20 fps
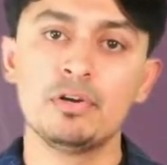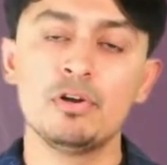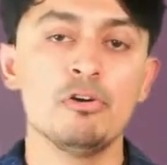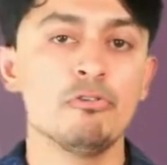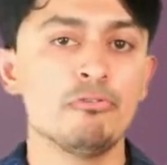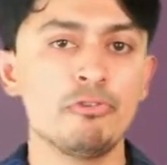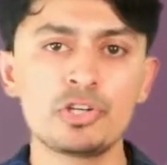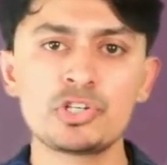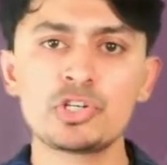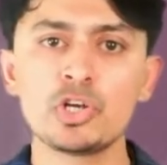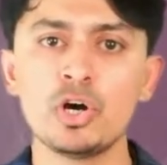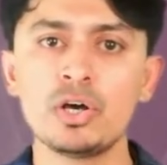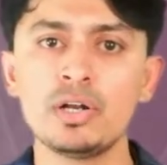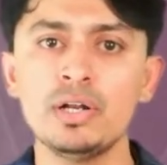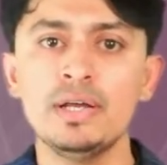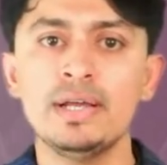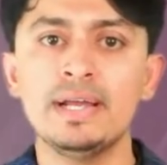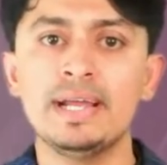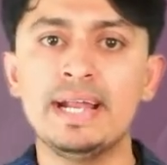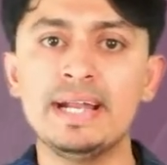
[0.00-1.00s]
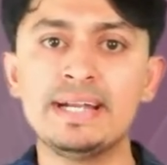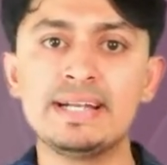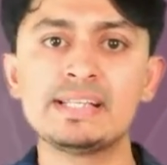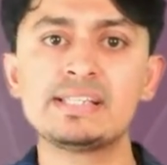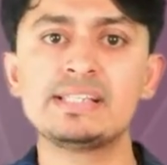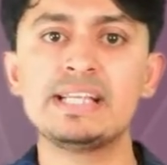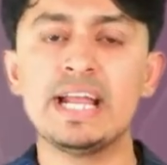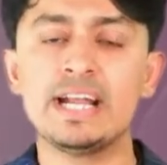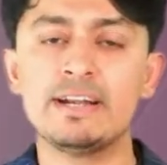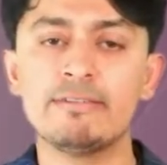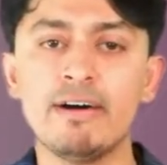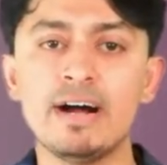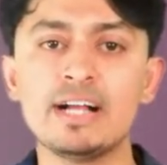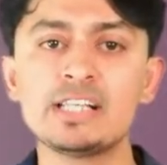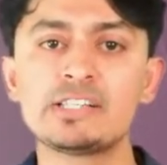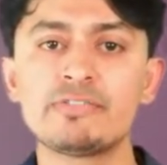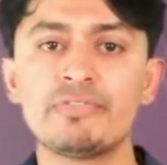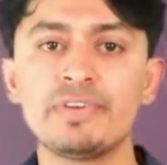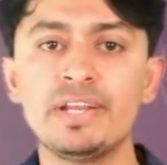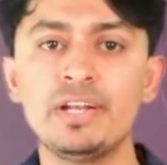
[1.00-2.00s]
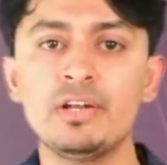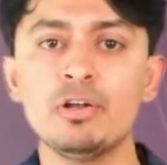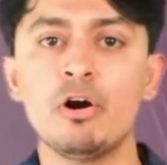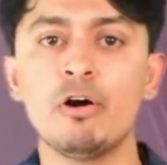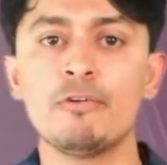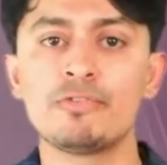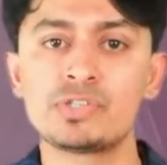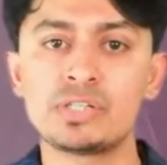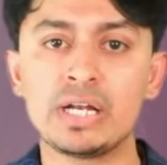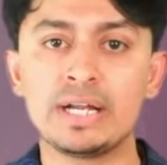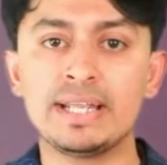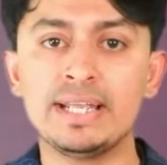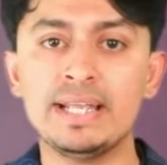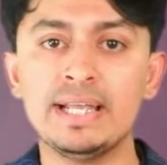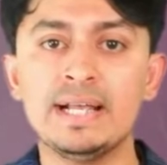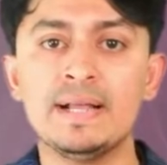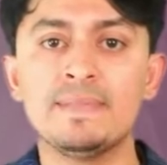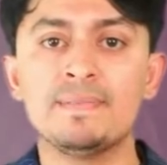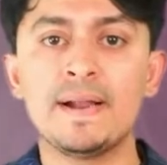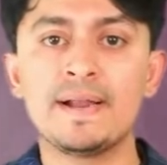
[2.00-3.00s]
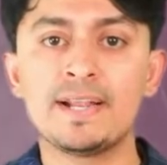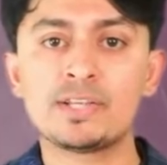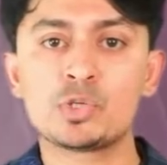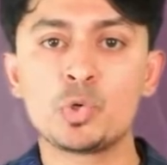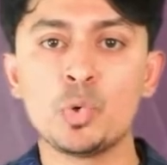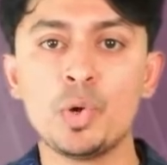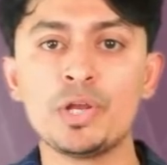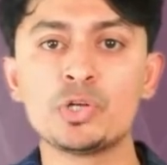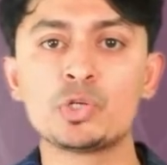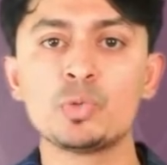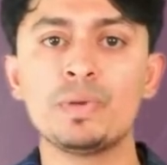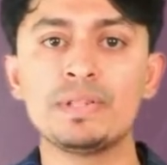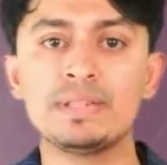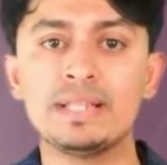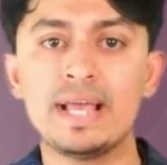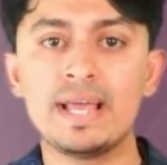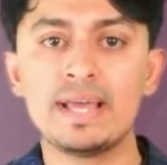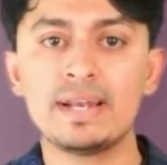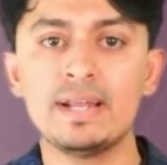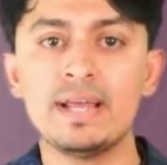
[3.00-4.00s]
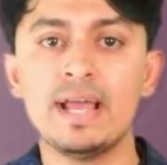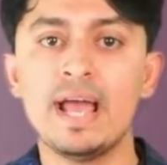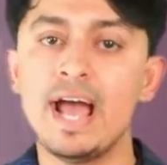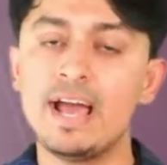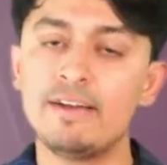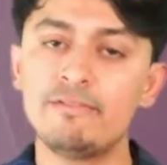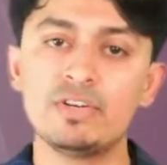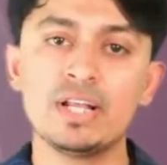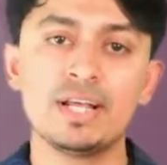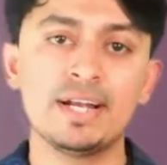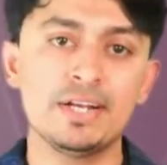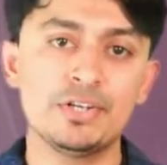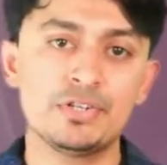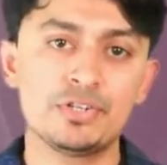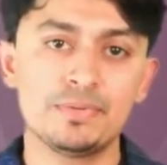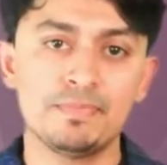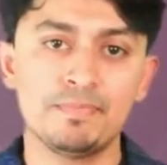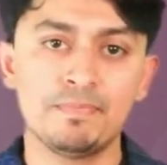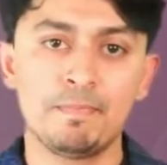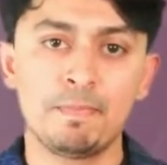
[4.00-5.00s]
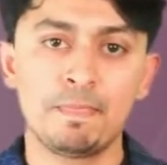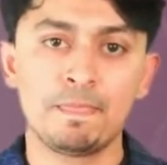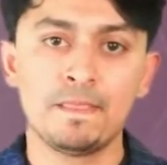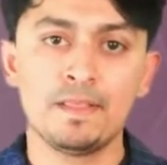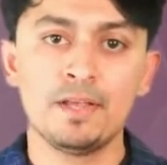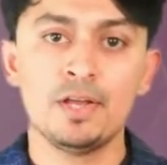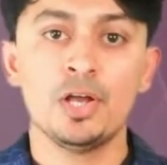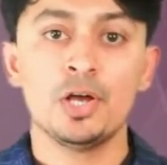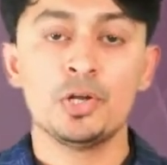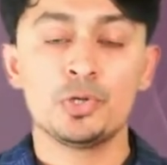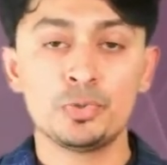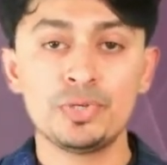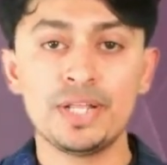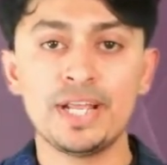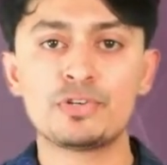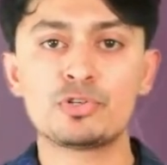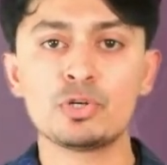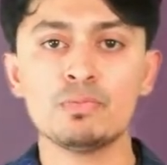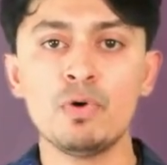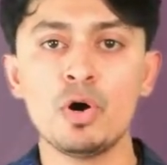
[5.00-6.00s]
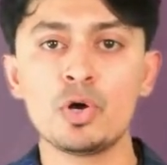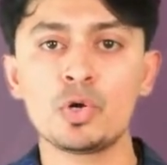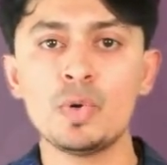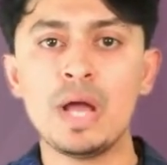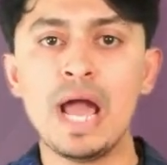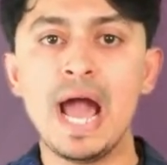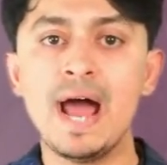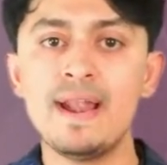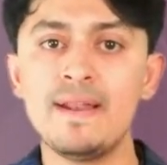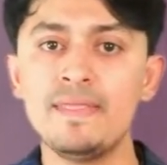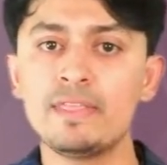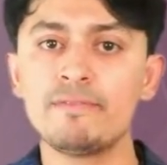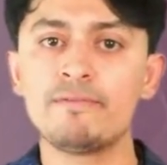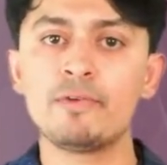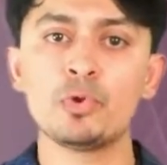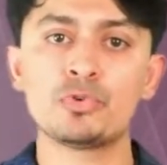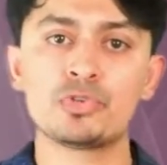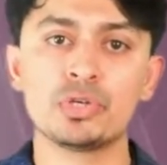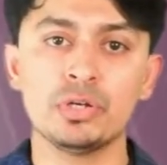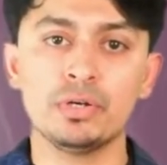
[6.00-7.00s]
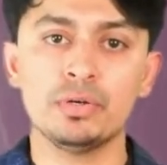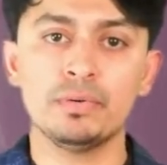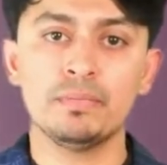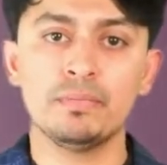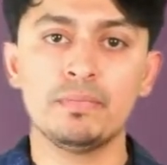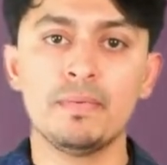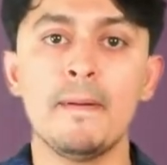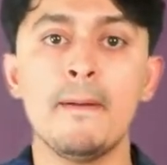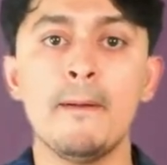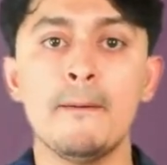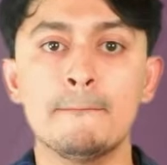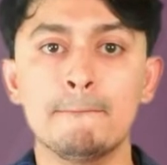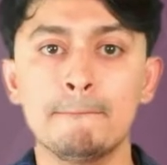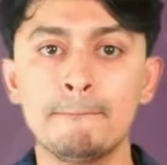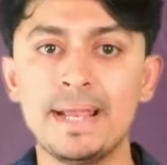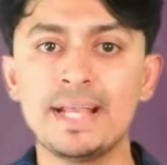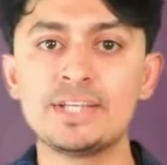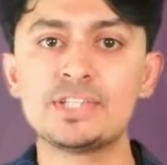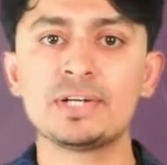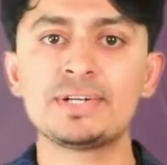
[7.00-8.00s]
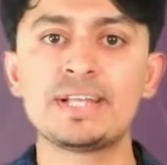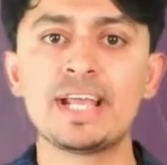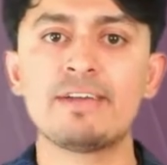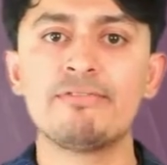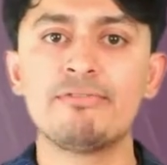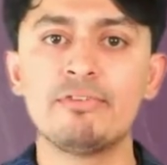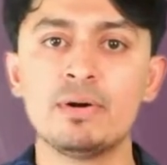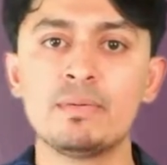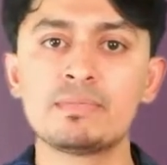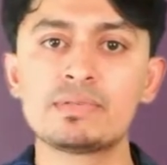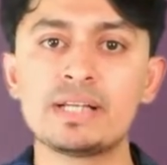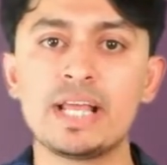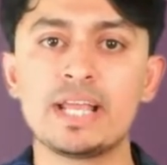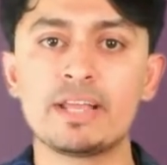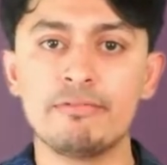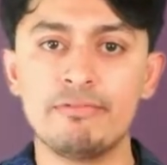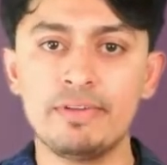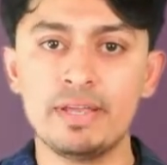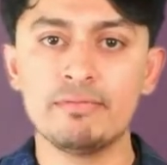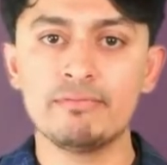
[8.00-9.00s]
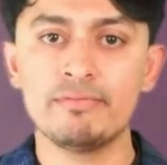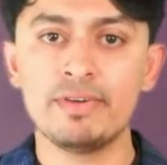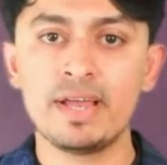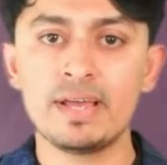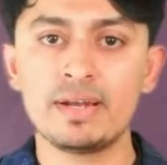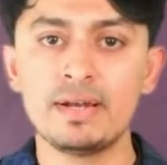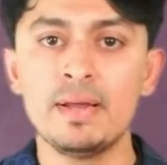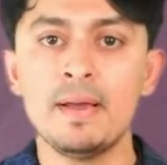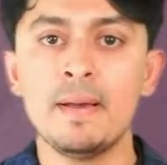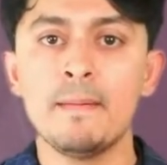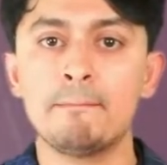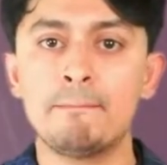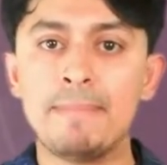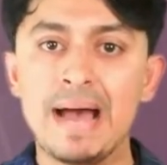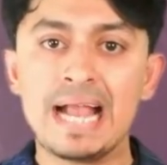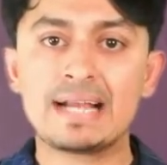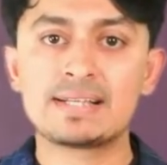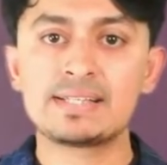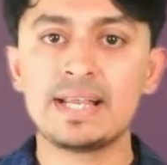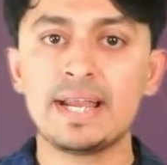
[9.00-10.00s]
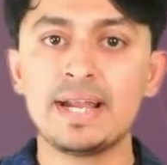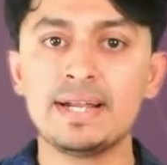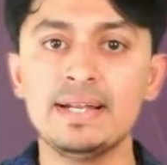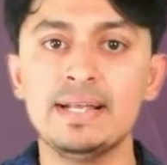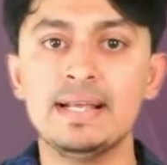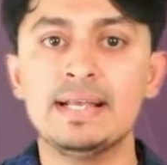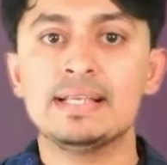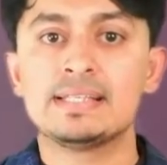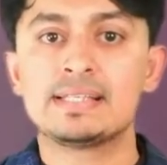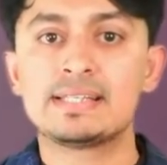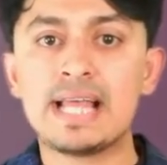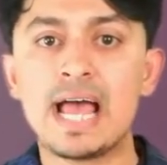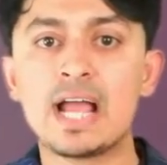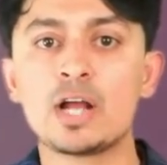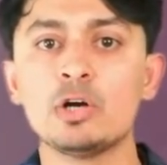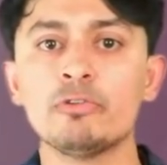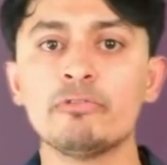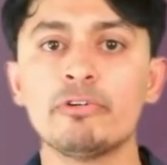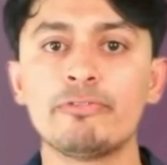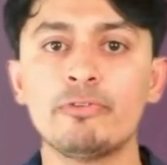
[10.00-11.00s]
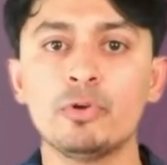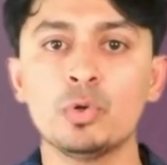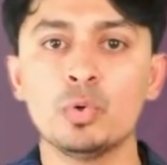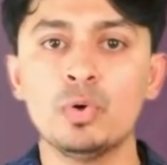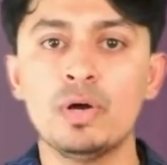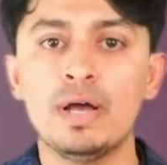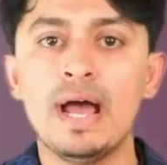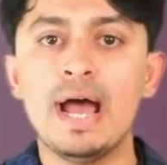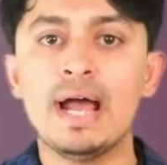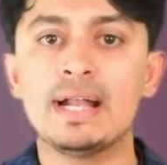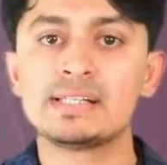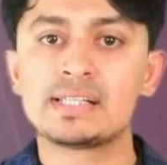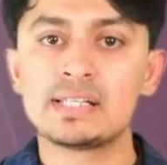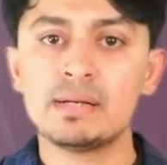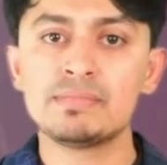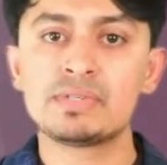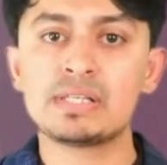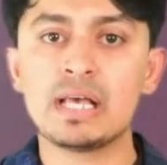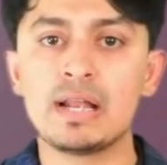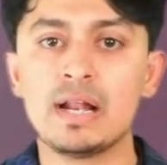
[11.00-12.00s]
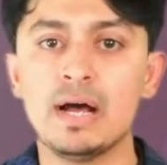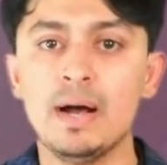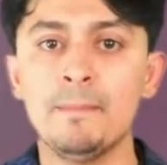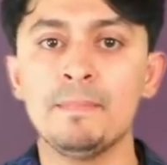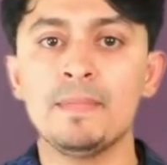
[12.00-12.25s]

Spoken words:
For sure, it is the advanced field of study that is going to be there and flourish. Today, tomorrow, and in the future, major tech firms like VMware, Pax8, Stack Overflow, and Samsara